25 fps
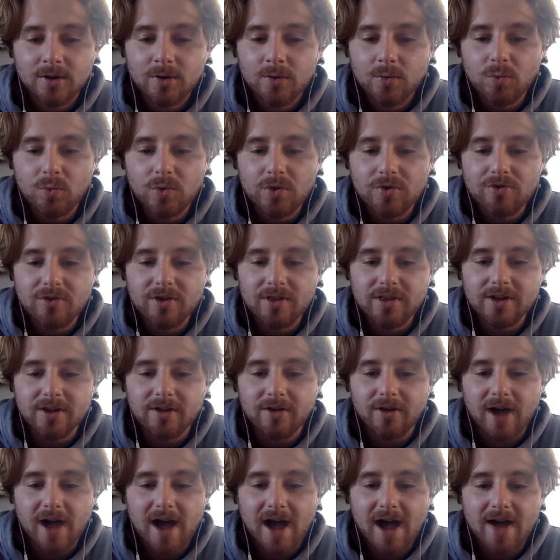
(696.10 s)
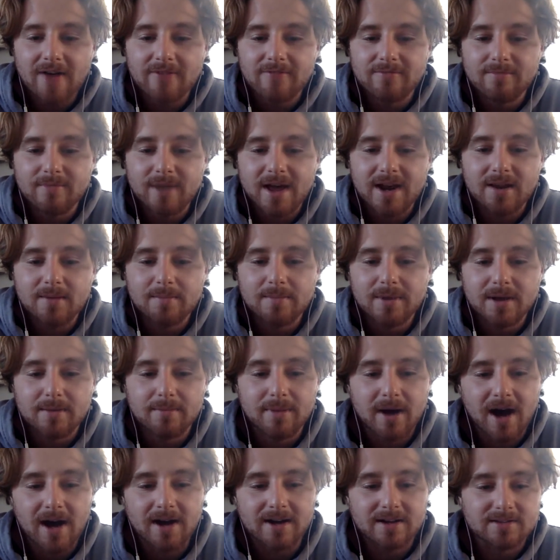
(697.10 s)
we really don't have many big
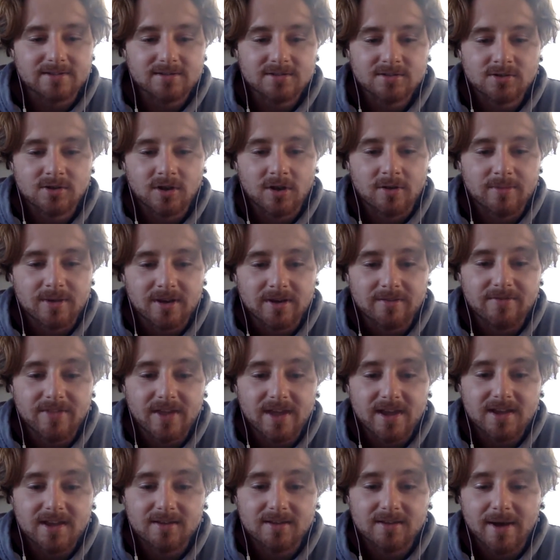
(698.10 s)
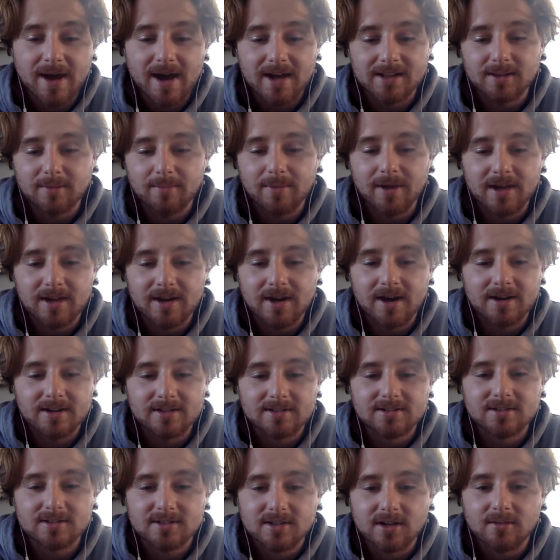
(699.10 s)
bodies. So, I mean, if they can pack the paint on
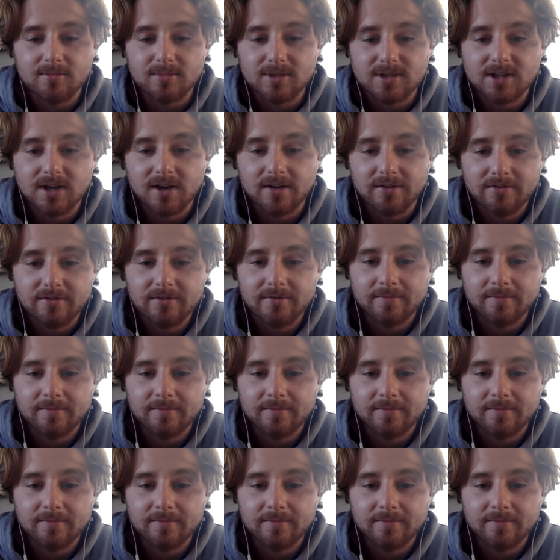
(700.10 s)
us, it's going to be tough.